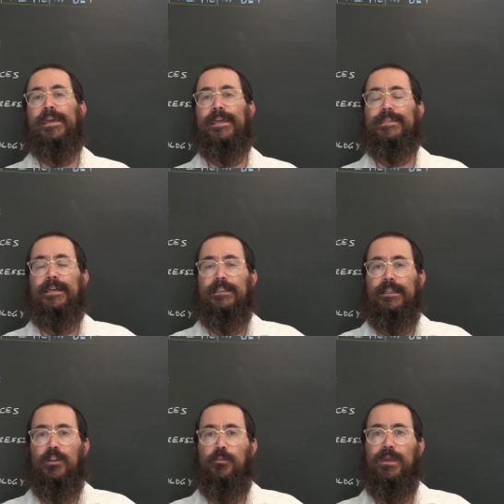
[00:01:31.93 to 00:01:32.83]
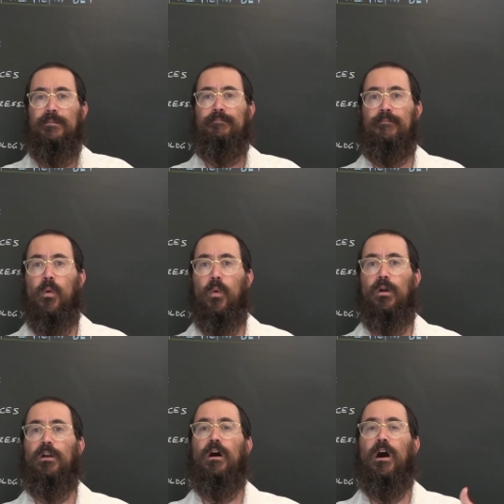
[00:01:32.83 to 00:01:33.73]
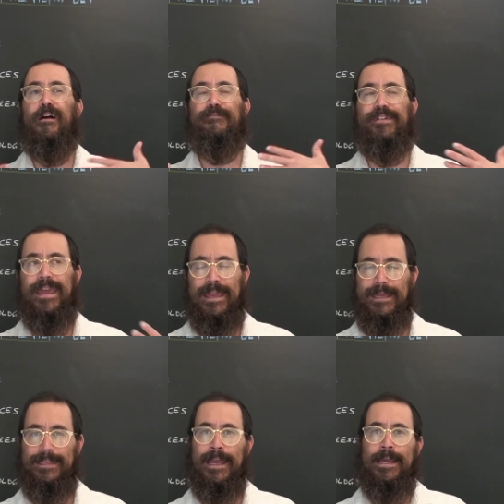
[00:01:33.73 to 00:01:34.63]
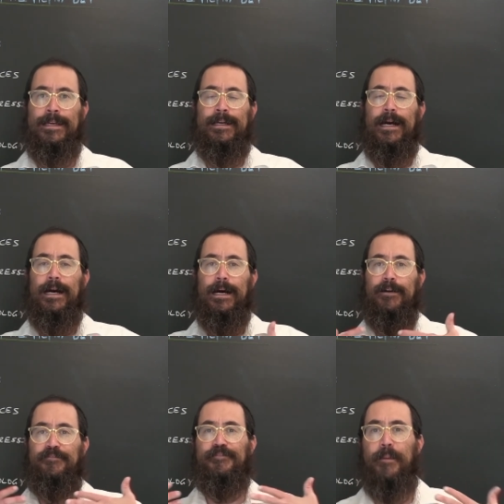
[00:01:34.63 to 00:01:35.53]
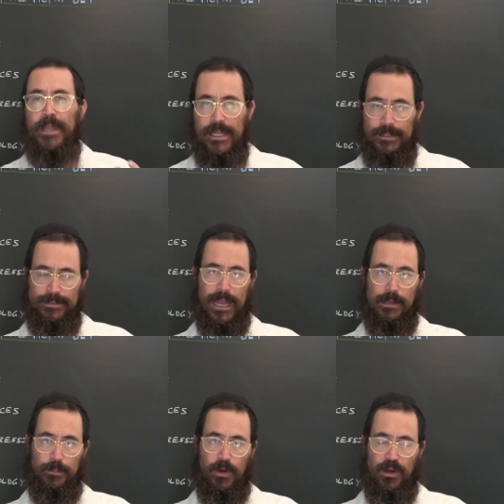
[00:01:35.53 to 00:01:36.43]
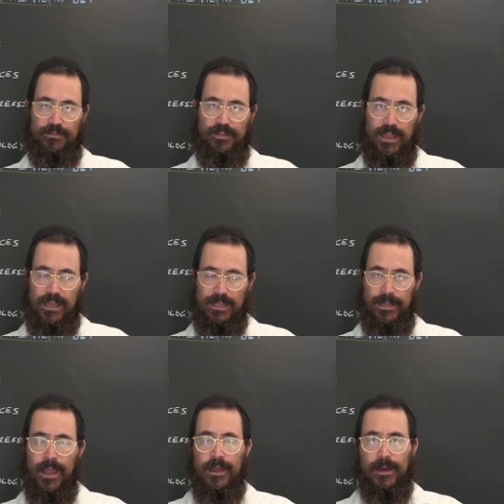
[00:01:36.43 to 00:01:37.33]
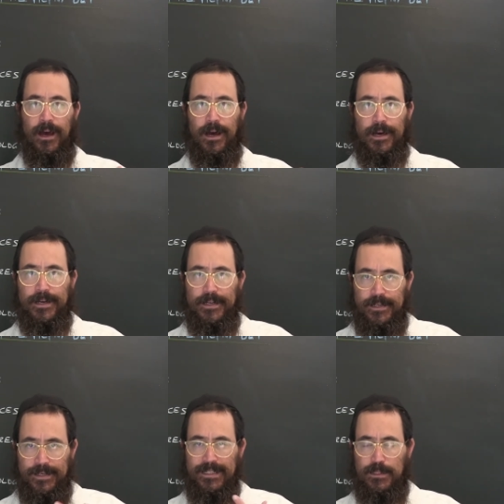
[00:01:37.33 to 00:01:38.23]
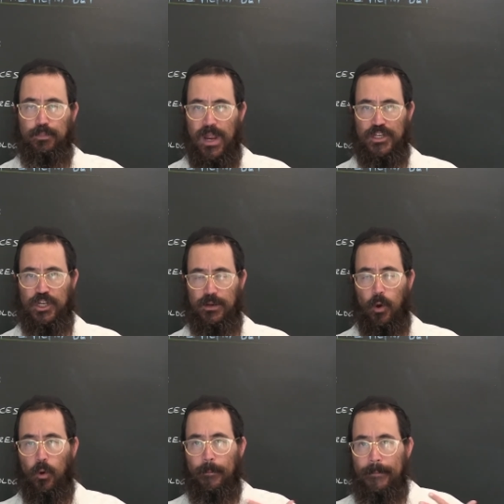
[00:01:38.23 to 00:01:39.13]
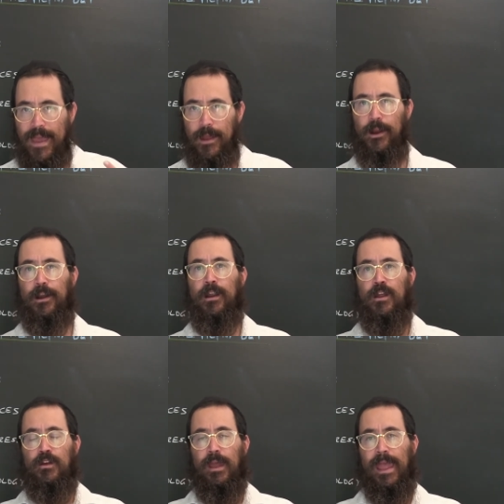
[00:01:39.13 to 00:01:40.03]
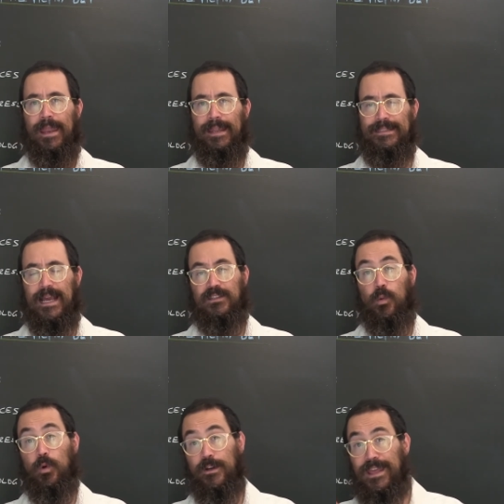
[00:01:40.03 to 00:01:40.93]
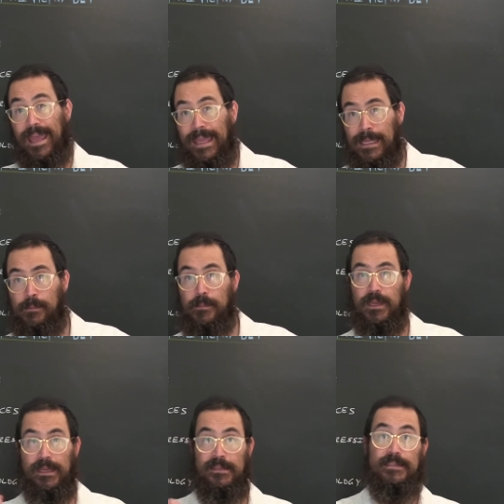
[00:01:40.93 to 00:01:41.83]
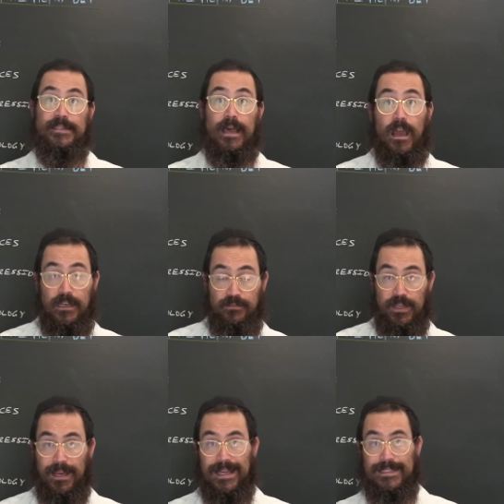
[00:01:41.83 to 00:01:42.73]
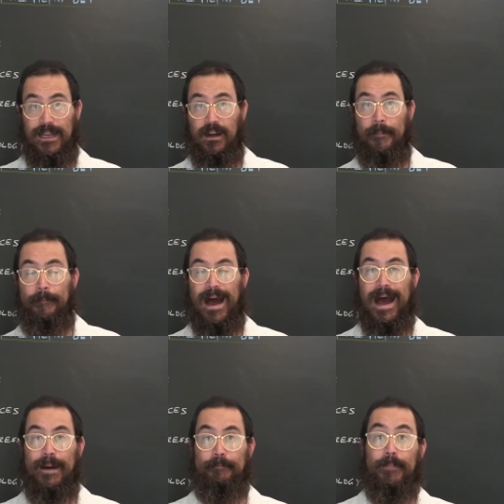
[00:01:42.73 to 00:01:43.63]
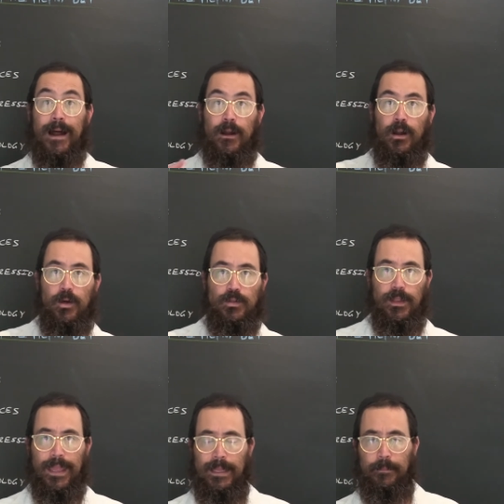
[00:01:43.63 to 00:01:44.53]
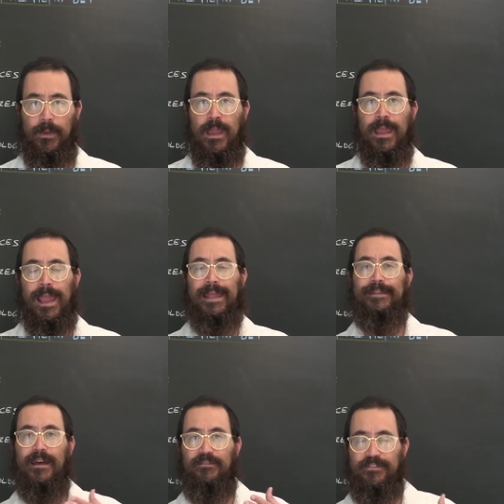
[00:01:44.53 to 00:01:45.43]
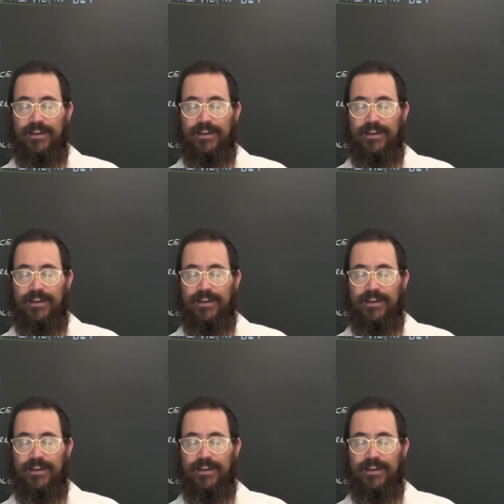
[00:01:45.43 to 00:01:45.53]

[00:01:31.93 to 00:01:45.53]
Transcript: is a little bit more of a uh, feminine type of a uh, expression, omer, and it's got the word aim inside of it. Asara ma'amarot, aim. And the,